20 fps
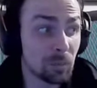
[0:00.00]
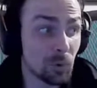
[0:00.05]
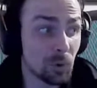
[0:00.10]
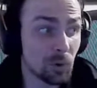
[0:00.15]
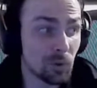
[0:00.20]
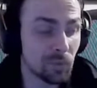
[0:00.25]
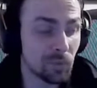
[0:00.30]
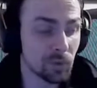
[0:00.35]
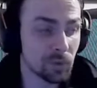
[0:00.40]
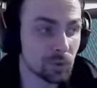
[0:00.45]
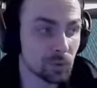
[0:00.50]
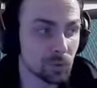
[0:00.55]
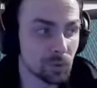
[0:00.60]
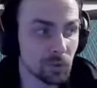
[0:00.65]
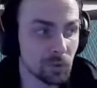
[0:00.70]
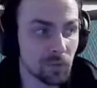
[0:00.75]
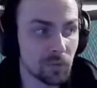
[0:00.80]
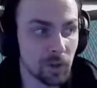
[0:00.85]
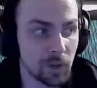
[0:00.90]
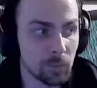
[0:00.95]
more of a
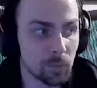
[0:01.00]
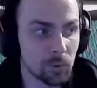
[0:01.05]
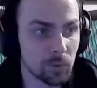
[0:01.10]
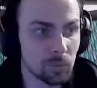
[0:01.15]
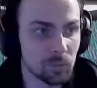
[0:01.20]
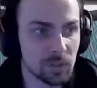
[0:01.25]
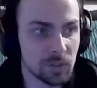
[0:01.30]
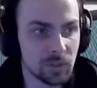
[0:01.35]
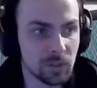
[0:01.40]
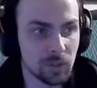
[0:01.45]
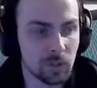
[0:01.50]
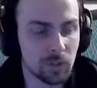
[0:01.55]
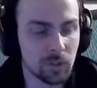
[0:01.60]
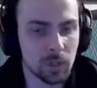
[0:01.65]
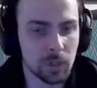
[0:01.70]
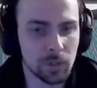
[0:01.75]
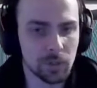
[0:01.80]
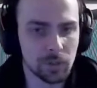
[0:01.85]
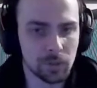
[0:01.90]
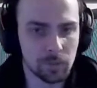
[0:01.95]
social fiber, but still
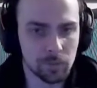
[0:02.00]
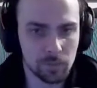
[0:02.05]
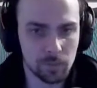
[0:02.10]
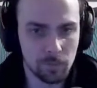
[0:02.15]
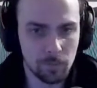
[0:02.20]
not enough.